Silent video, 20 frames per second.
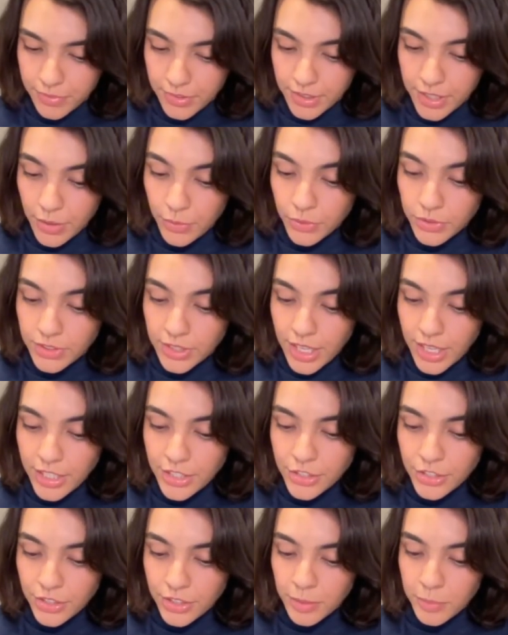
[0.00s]
They will
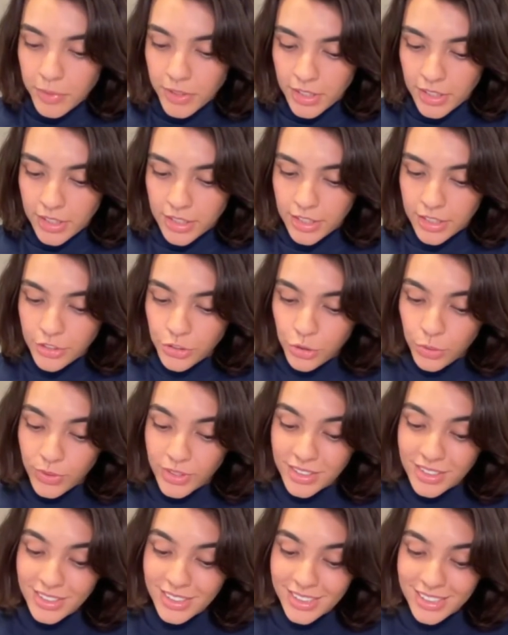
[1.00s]
test your ability to
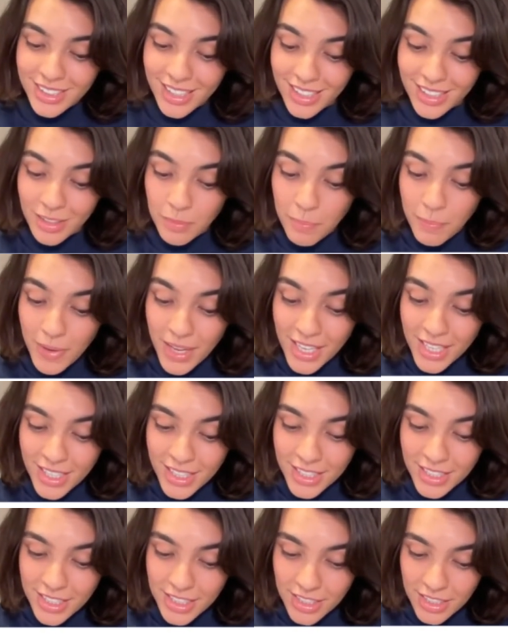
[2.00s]
understand main
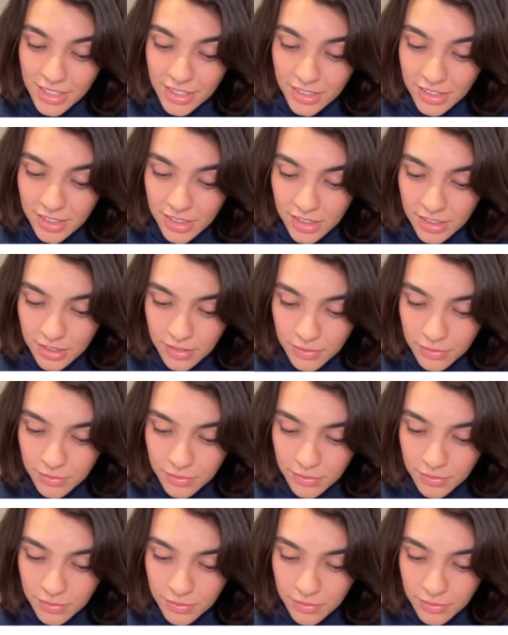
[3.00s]
ideas